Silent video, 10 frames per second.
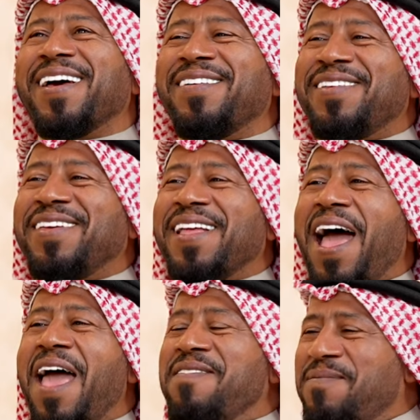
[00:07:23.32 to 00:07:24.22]
Every
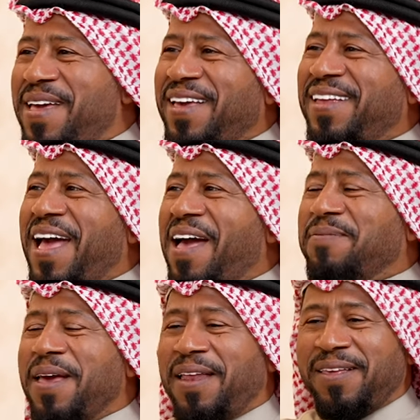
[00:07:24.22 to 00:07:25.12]
time making
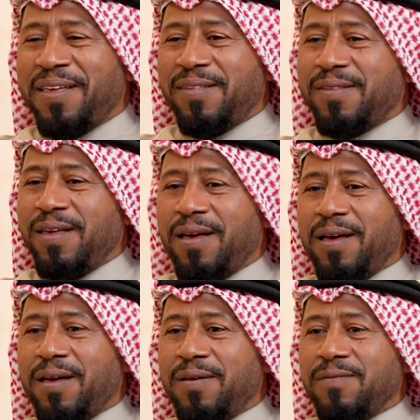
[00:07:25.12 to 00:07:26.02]
up, is
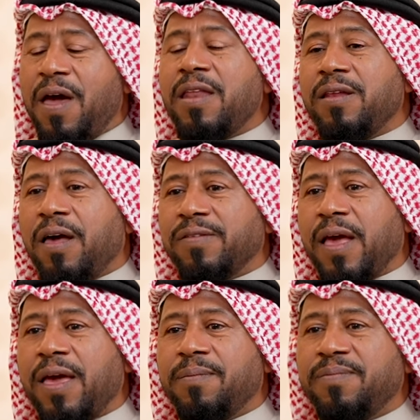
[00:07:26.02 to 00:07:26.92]
very nice.
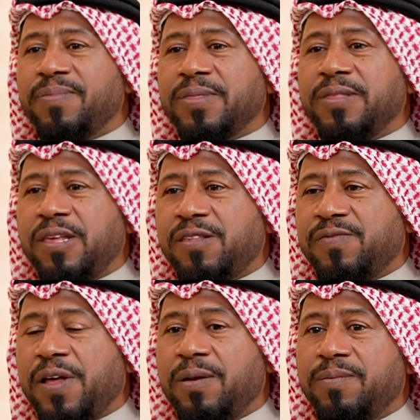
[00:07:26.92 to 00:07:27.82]
I am in this
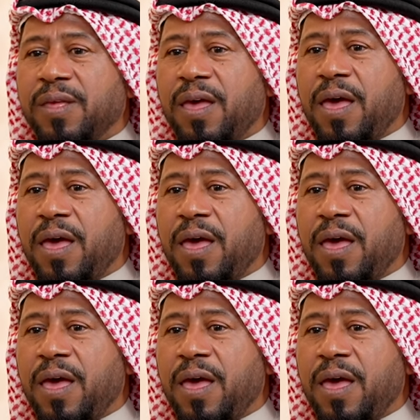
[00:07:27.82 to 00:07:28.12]
film,